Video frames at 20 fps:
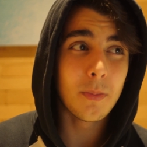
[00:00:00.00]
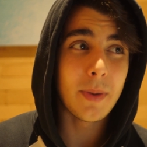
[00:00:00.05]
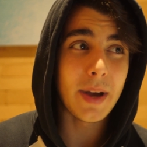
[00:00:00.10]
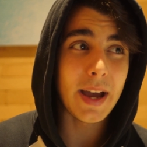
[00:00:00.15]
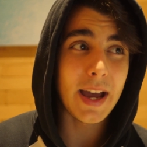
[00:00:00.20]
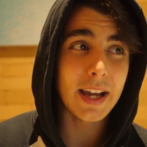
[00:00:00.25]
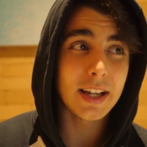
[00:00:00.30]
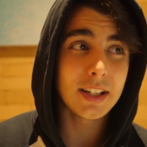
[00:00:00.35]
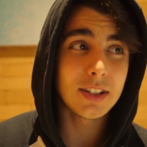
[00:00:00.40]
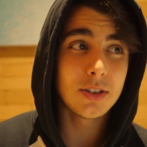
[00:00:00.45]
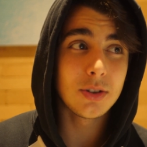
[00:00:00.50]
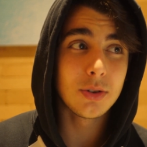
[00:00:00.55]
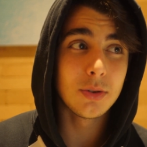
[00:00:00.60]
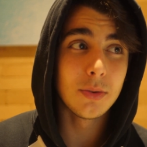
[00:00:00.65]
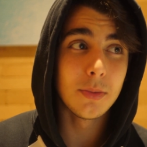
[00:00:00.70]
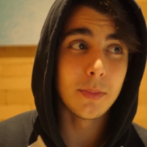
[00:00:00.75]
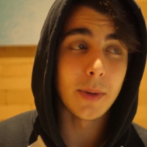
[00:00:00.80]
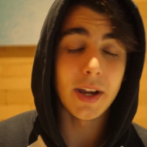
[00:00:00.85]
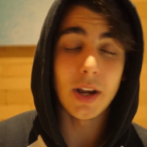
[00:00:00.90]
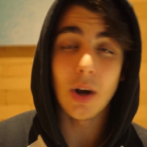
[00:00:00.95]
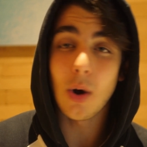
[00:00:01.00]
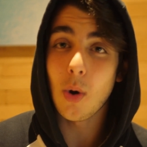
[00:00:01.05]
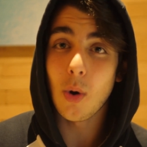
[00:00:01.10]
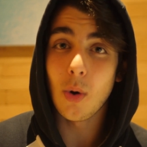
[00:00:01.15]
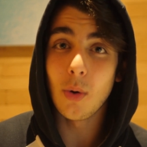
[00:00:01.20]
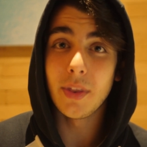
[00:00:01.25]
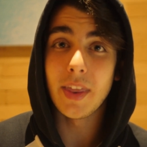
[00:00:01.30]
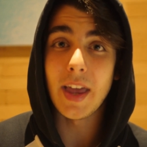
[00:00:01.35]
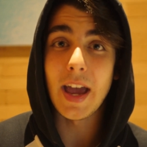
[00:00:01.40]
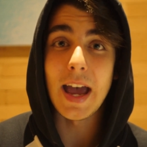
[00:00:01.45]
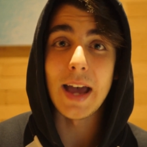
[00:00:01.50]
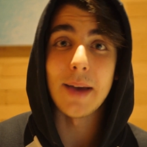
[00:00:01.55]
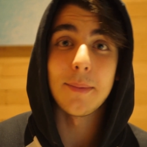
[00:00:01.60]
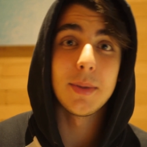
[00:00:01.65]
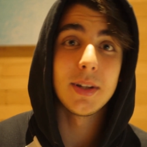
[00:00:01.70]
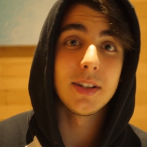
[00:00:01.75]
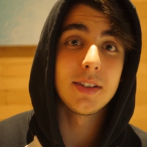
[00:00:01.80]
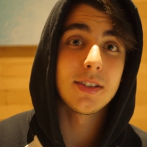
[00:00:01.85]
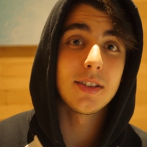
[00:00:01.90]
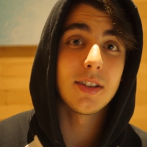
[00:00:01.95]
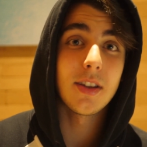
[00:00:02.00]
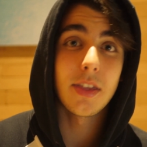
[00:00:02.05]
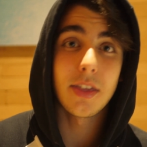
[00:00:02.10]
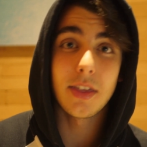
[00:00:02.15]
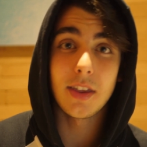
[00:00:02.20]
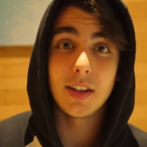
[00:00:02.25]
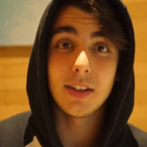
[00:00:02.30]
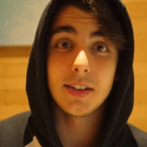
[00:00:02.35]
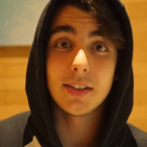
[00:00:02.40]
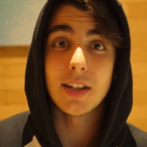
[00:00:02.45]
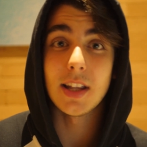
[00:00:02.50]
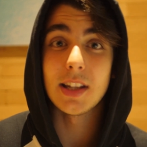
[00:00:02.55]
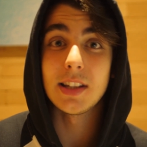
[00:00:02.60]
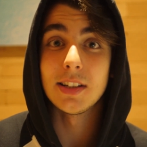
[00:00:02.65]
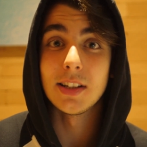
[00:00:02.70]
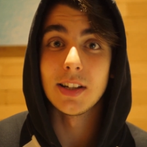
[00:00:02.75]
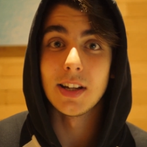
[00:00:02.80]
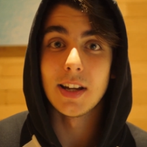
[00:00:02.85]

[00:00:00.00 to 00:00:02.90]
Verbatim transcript: back to my old habits, the things that